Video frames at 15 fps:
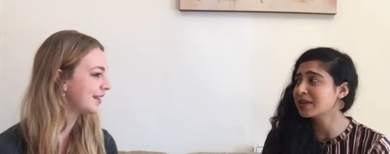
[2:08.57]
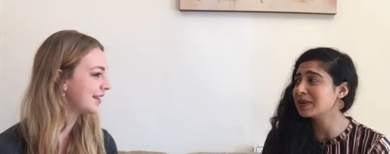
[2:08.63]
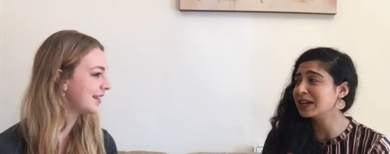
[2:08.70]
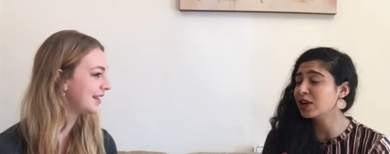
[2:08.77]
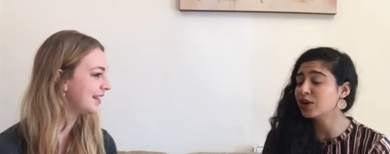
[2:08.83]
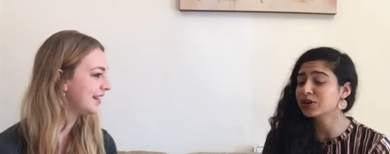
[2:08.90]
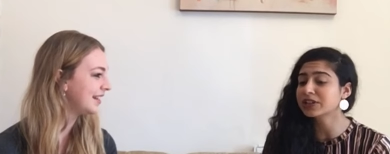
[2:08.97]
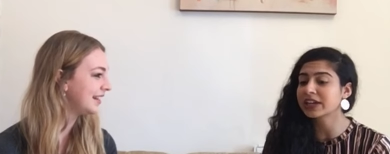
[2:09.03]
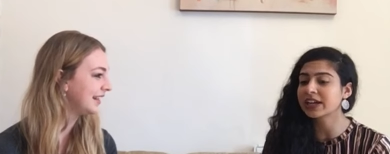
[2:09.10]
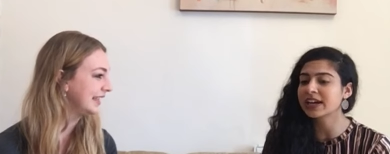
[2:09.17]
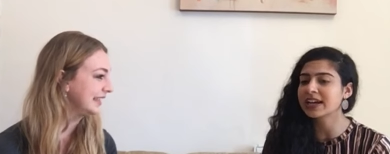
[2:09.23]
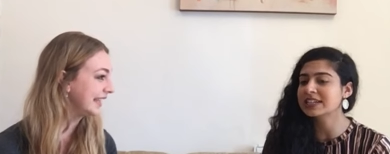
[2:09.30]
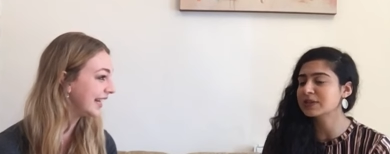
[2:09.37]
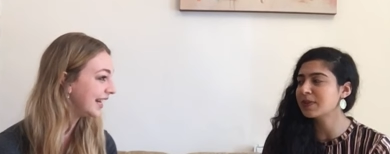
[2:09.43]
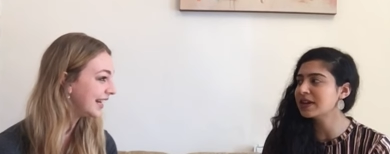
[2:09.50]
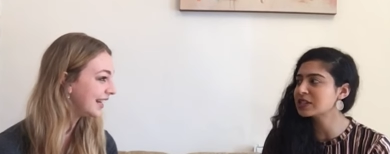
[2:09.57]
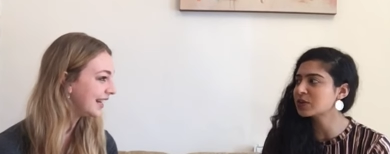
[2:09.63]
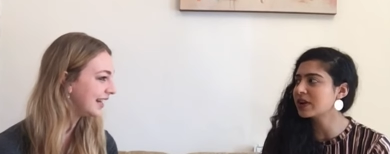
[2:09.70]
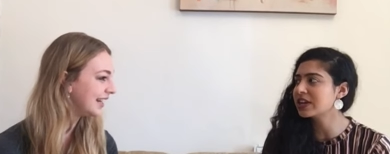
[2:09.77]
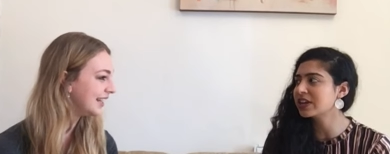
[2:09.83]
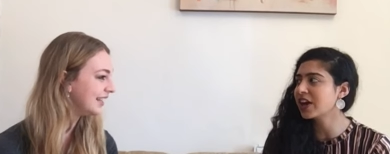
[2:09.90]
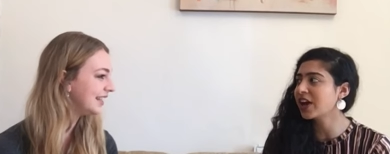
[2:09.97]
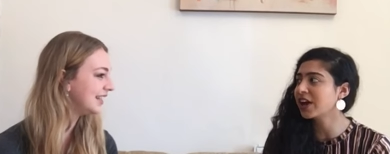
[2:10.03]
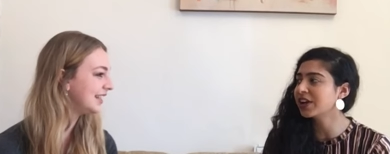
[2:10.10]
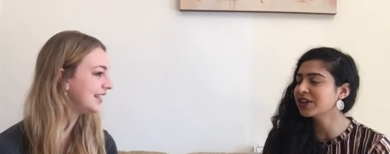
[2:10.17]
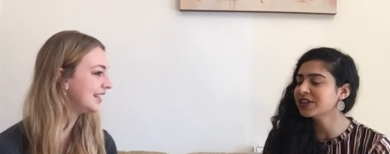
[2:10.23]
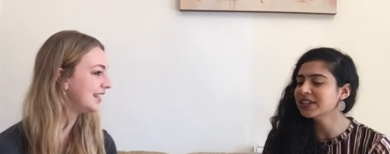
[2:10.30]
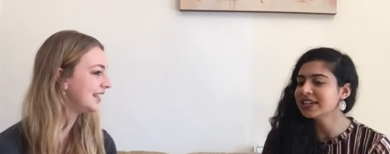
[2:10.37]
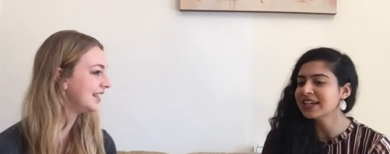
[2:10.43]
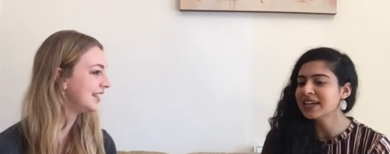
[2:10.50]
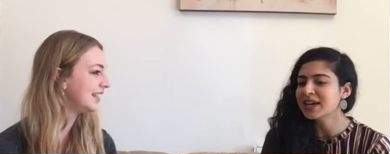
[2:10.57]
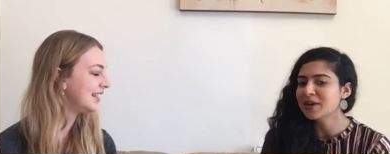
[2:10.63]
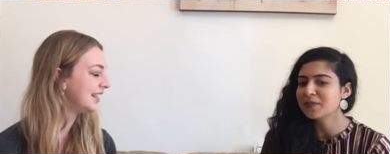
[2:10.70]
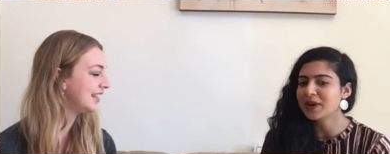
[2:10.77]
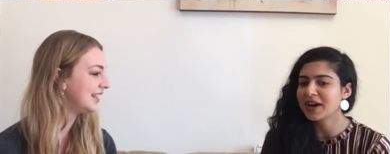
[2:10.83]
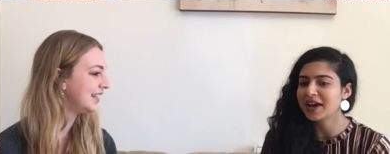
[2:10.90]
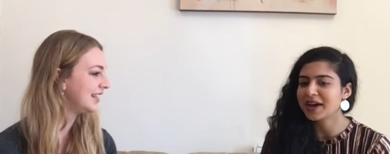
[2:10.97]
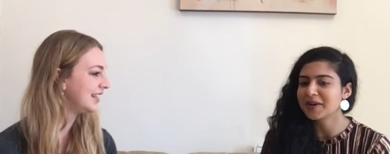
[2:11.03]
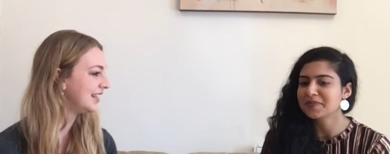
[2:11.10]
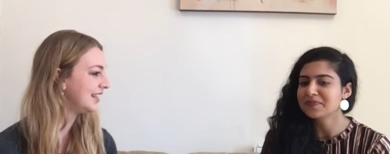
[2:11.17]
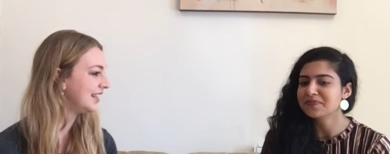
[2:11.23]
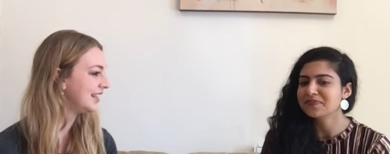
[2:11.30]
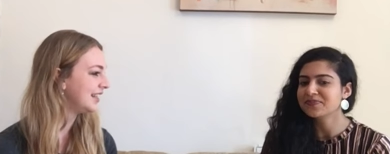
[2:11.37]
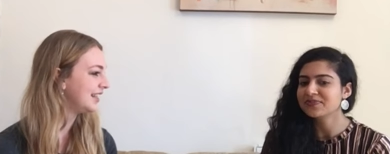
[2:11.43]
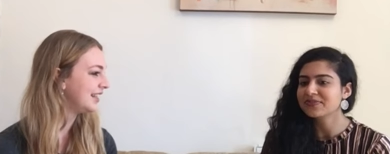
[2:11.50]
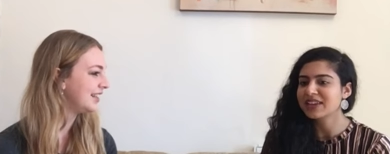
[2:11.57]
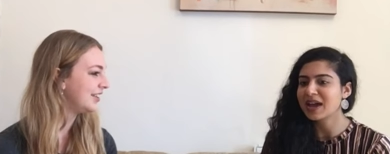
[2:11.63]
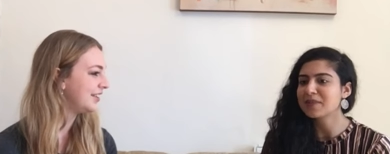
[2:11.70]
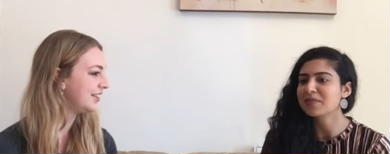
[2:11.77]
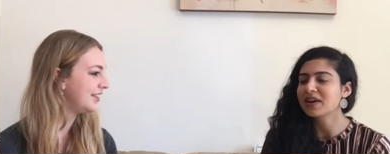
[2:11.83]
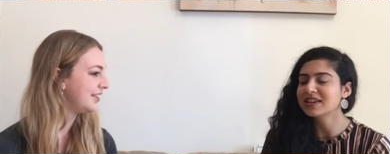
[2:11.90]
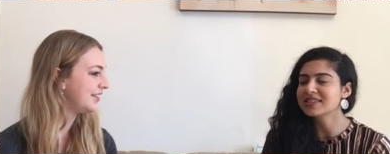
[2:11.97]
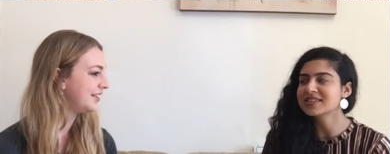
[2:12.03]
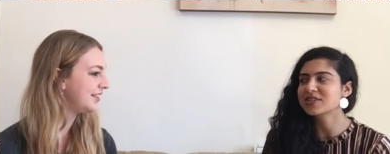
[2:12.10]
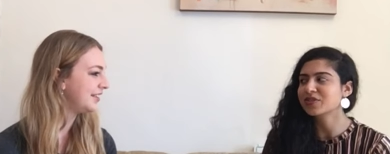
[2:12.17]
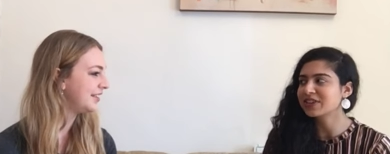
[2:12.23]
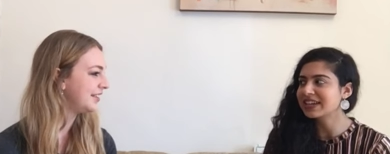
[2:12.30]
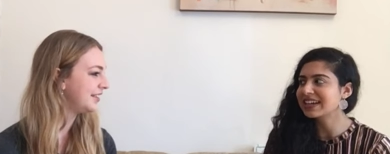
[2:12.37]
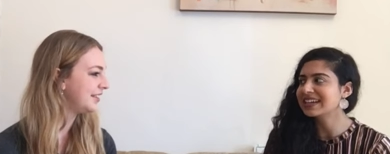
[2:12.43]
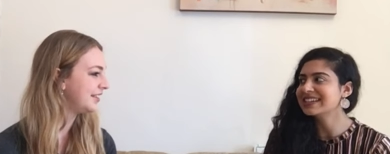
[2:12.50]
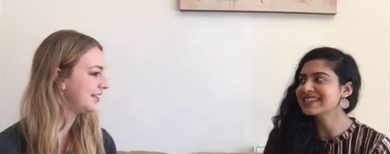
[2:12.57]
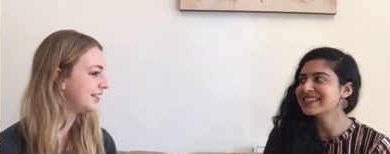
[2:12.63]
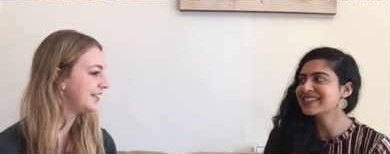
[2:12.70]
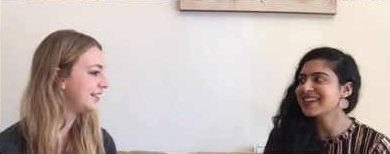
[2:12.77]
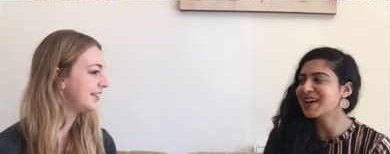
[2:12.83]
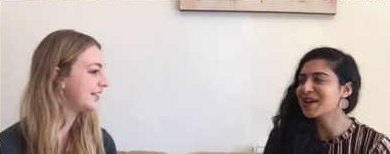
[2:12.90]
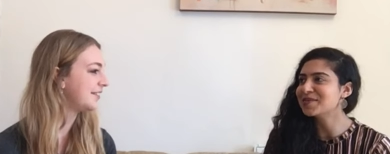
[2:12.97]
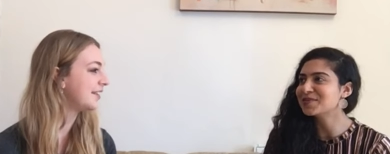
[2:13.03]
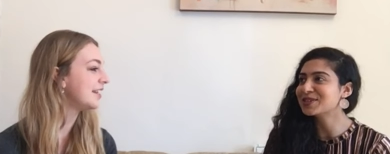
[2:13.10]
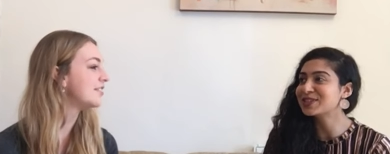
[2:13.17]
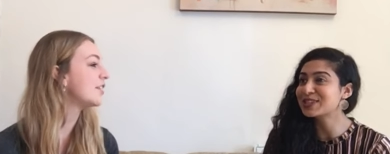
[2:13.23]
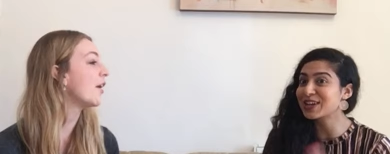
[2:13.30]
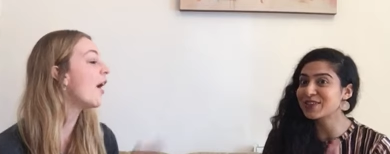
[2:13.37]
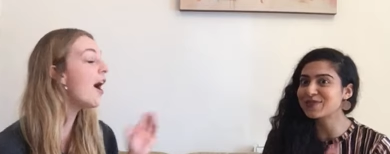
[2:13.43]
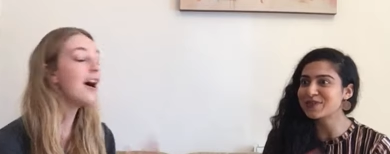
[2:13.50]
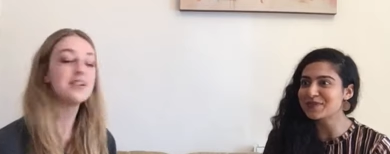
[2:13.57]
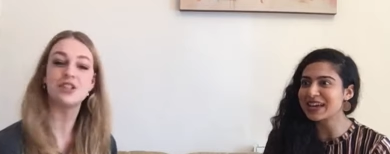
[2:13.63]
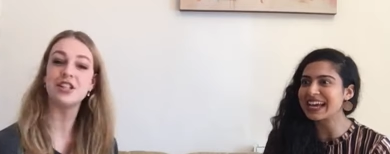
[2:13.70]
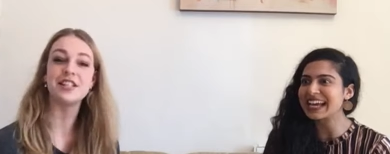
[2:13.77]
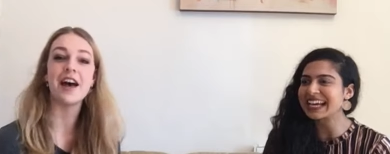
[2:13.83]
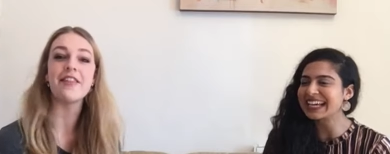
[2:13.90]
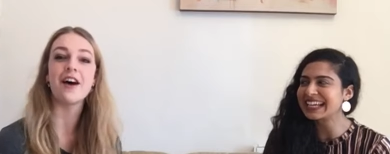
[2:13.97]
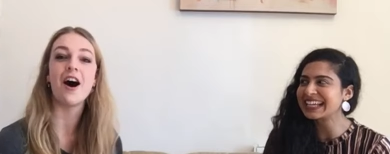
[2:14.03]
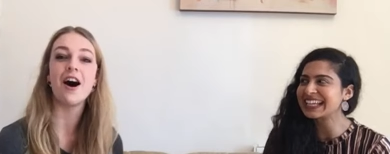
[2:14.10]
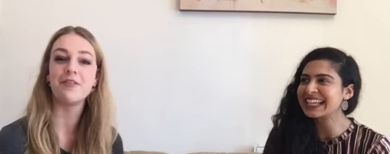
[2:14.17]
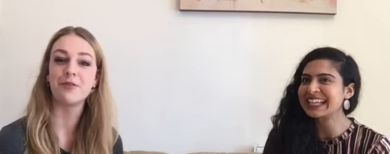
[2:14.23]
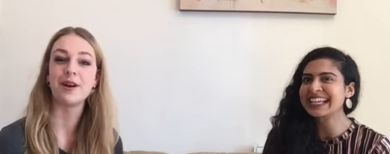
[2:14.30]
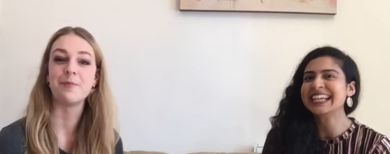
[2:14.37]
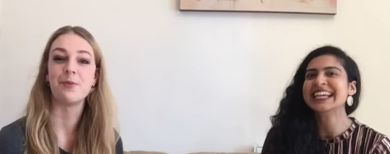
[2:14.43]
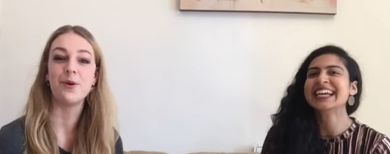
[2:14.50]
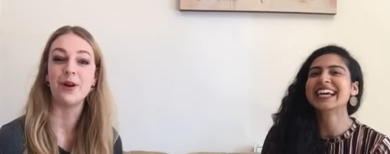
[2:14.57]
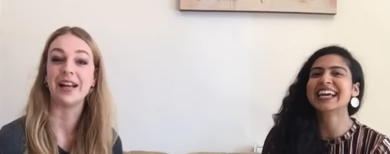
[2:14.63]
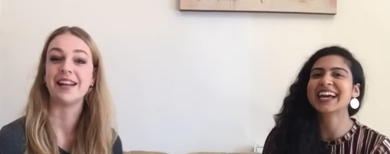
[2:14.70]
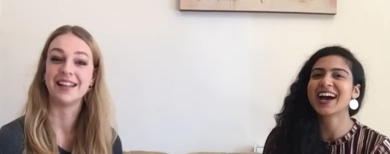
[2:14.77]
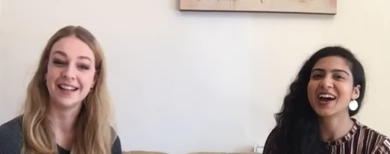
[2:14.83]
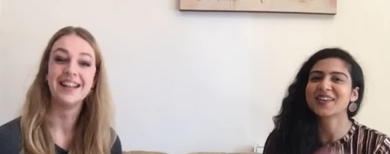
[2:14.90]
Speaker 1: they could be longer. Yeah. It depends where you go. But um, yeah, mine's three years, uh, which, is good for me. She's at the
Speaker 2: halfway point.